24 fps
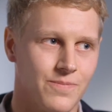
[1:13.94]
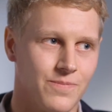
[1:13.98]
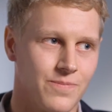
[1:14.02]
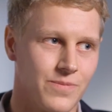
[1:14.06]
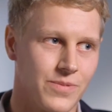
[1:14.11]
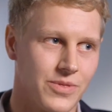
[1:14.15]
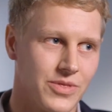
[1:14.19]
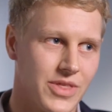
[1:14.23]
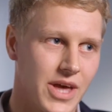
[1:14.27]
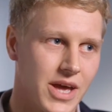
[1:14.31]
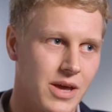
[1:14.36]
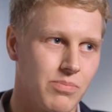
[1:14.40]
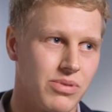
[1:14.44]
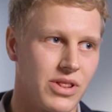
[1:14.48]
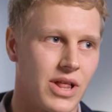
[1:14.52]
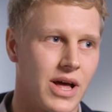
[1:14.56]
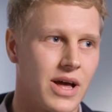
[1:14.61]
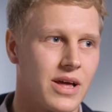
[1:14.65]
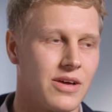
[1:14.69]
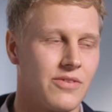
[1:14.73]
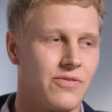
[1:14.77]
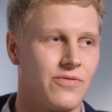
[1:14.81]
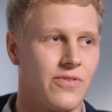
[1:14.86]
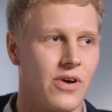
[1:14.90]
They
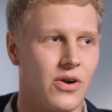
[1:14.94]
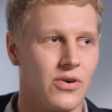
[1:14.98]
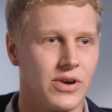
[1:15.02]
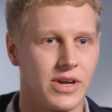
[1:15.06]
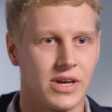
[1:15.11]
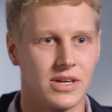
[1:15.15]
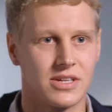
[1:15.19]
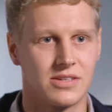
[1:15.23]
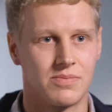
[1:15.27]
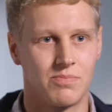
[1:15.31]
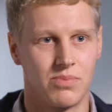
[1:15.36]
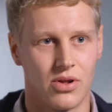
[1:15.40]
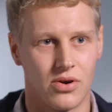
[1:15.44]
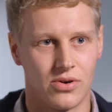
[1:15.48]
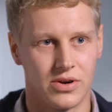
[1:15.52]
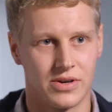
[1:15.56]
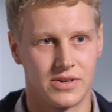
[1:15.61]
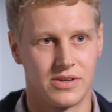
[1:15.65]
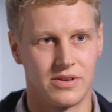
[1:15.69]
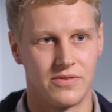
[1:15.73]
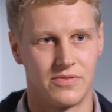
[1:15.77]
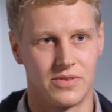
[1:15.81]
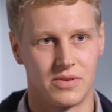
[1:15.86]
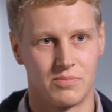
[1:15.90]
apply a very
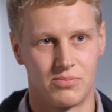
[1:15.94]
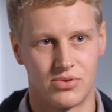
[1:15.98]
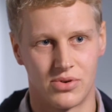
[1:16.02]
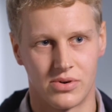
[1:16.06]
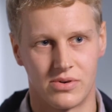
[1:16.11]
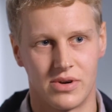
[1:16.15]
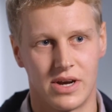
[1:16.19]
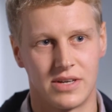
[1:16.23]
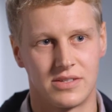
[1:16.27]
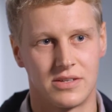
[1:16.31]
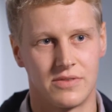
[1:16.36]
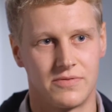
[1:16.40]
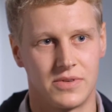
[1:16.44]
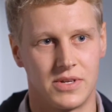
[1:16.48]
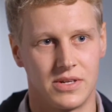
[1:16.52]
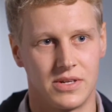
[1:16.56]
explorative and progressive